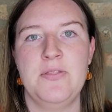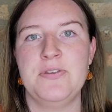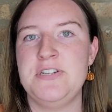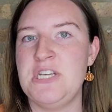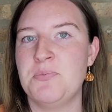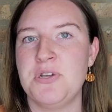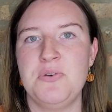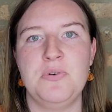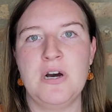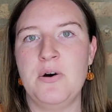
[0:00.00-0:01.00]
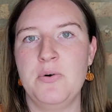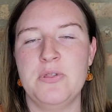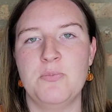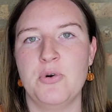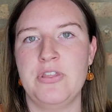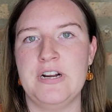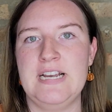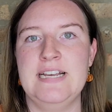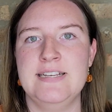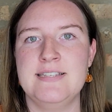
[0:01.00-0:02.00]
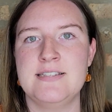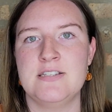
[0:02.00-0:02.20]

the deeper you go, the more there is.